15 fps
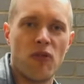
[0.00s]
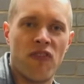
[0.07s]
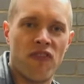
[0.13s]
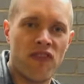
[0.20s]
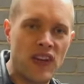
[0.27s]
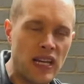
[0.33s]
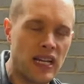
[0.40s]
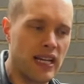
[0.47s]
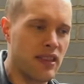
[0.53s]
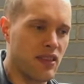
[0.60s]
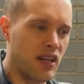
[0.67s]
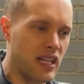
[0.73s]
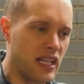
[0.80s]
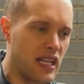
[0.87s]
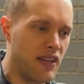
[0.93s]
feeling that
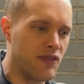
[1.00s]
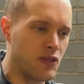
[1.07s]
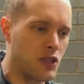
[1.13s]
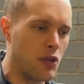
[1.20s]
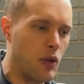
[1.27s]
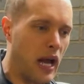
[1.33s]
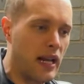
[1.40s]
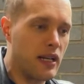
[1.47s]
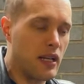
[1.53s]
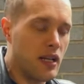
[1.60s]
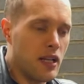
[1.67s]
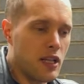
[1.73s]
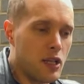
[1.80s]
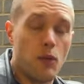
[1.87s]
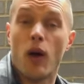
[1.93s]
it gives you? And
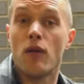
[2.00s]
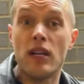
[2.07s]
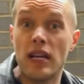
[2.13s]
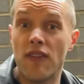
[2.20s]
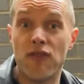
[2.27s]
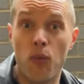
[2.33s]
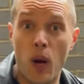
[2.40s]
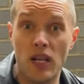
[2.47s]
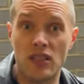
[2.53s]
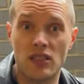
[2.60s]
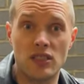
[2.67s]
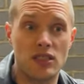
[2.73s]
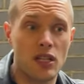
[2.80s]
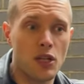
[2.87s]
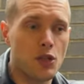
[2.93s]
you only live
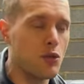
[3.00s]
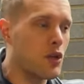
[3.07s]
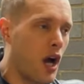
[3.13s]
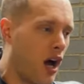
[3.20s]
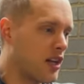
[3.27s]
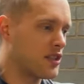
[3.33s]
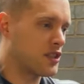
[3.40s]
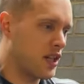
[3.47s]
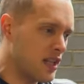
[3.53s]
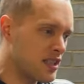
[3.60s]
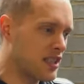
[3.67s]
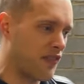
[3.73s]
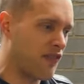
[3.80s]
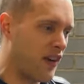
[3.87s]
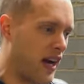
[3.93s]
once. You can't
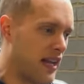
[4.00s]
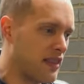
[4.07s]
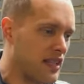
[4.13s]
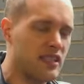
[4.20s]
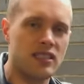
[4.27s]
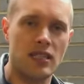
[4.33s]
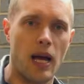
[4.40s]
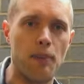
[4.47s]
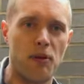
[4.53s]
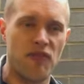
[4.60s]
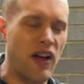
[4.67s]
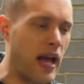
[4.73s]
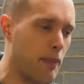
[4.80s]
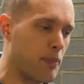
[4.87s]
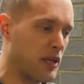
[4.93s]
justify this type of
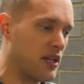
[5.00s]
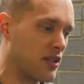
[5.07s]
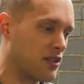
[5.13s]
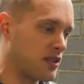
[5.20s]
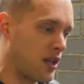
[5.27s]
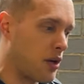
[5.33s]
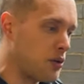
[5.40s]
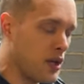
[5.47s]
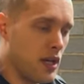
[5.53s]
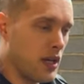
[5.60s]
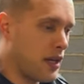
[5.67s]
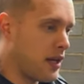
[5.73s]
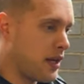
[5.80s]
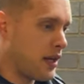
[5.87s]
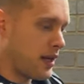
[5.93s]
happiness. So
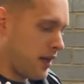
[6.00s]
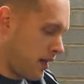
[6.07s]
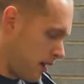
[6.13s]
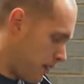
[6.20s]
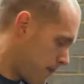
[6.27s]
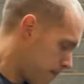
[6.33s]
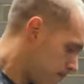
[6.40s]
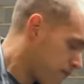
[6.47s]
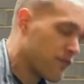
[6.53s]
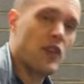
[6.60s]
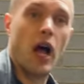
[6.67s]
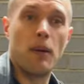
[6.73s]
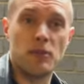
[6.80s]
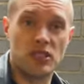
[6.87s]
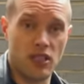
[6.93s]

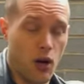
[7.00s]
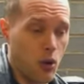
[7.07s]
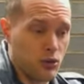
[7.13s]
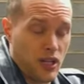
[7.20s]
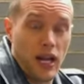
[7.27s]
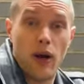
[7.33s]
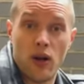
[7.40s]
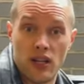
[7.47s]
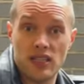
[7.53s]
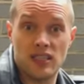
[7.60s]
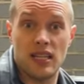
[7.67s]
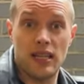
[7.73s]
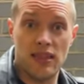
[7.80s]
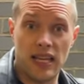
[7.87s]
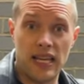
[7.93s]
I'm sold. I
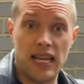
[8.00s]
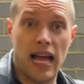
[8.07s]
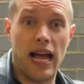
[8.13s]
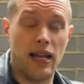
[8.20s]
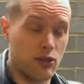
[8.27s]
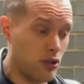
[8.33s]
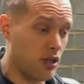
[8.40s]
honestly think, hand on